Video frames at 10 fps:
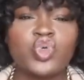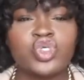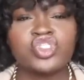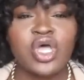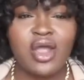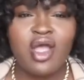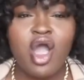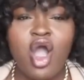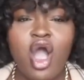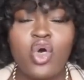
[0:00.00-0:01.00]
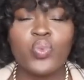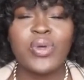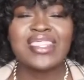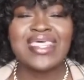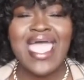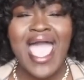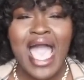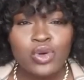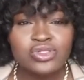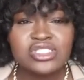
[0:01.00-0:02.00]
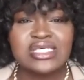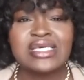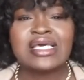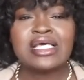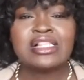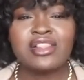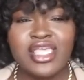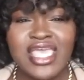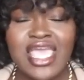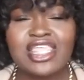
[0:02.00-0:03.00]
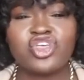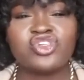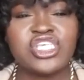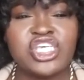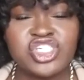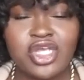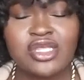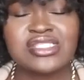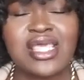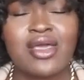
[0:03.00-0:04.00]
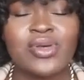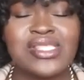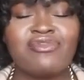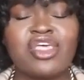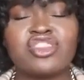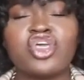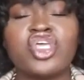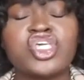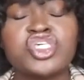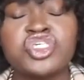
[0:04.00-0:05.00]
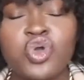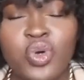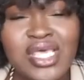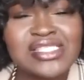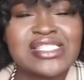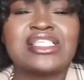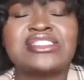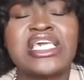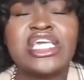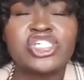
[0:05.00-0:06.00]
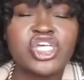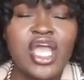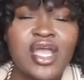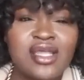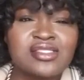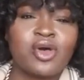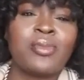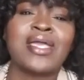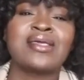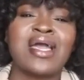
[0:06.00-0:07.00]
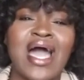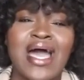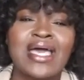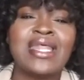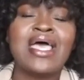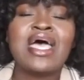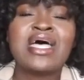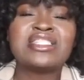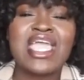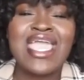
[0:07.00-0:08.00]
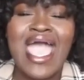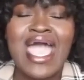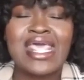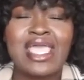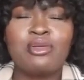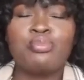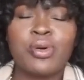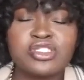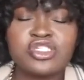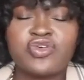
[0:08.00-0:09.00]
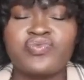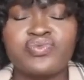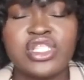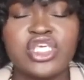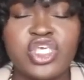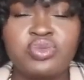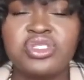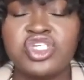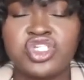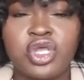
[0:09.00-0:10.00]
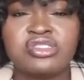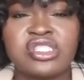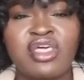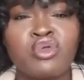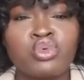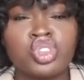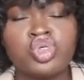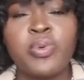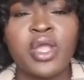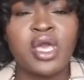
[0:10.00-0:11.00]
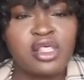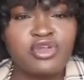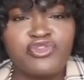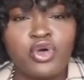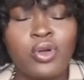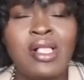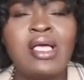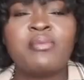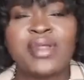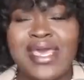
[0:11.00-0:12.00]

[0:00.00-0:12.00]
do a Zara haul without looking at their t-shirts. They always have like the cutest t-shirts. Oh my God. They had a bunch of really cute t-shirts, like with super colorful, but